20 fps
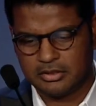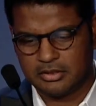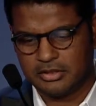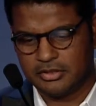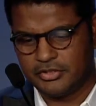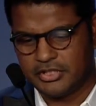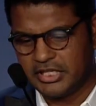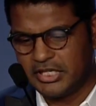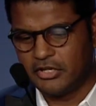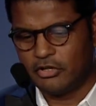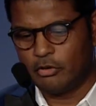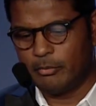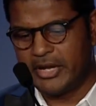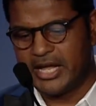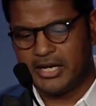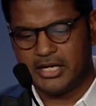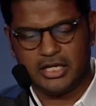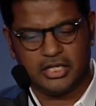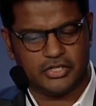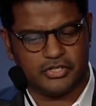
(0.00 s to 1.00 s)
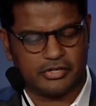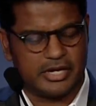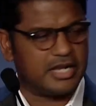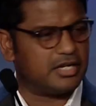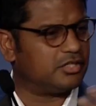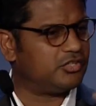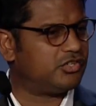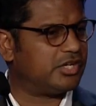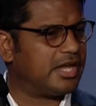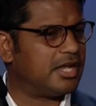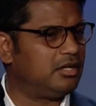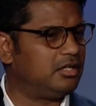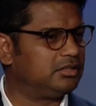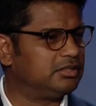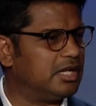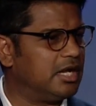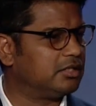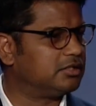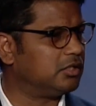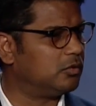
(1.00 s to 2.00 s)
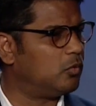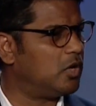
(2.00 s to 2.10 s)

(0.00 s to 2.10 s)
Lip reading: and Ginny Rometty is trying to channel Dr.